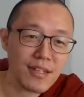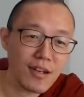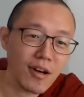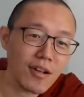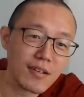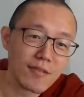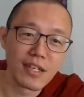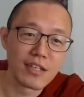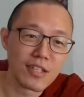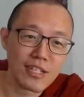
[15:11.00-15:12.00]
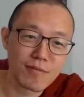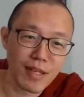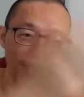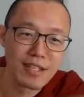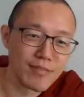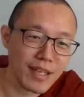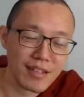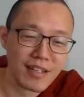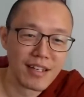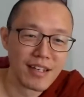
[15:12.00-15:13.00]
all the villagers paid respect,
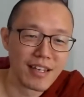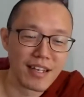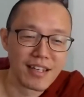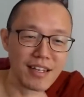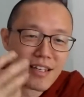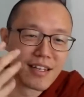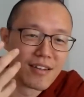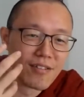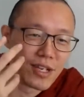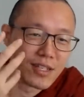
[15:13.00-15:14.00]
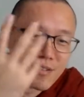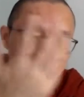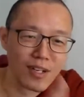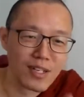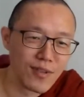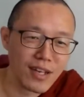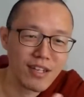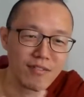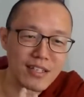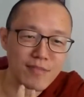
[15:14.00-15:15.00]
like was very
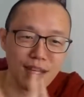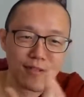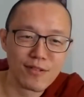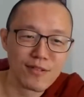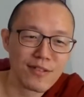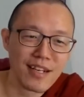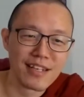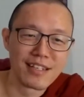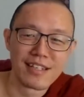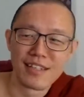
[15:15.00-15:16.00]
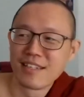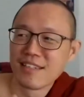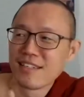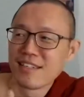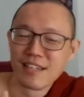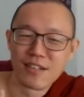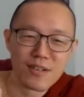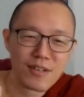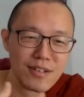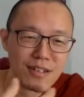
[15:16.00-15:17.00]
respectful and, you
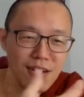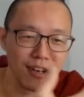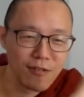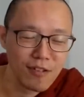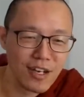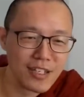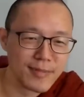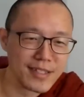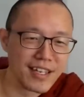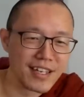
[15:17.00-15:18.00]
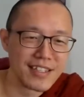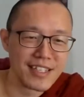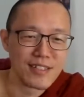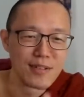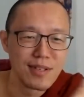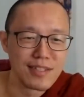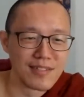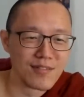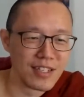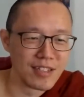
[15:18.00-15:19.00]
know, offer hospitality
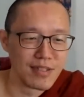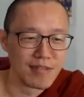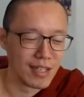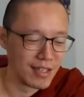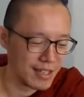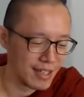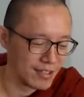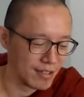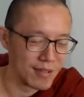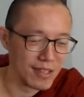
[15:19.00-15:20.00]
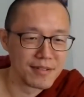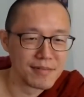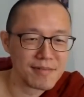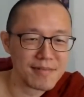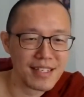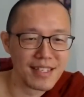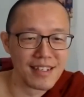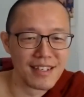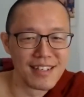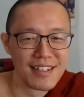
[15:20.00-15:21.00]
towards Venerable Mahakashyapa. Yeah.
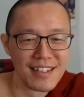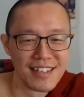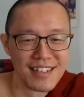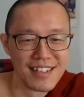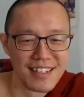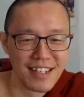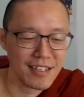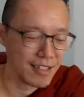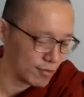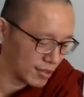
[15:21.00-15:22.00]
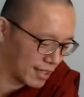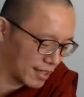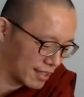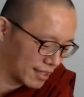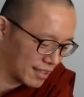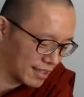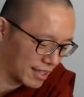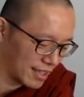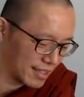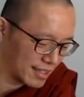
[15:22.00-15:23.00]
Then the Buddha
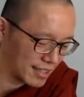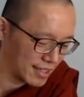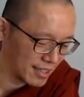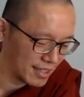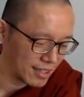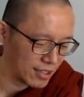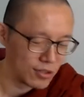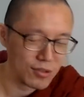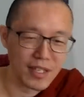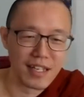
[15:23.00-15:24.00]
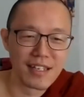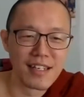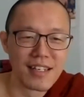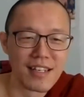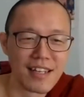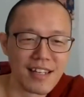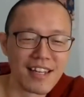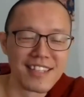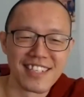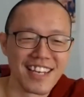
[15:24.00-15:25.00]
then knew that
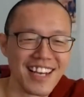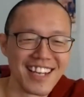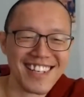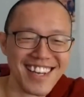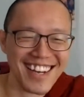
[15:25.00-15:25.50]
jialat.